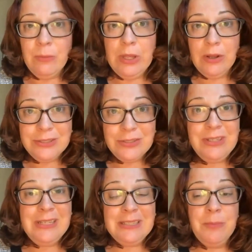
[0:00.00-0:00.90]
And we
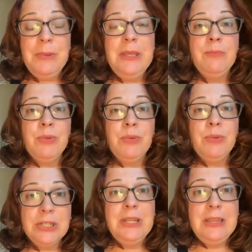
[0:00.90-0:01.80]
also need to be
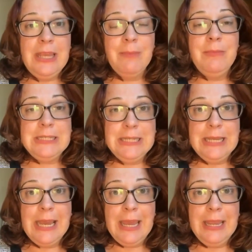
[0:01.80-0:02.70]
pressuring the
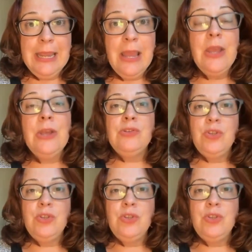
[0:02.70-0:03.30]
MBTA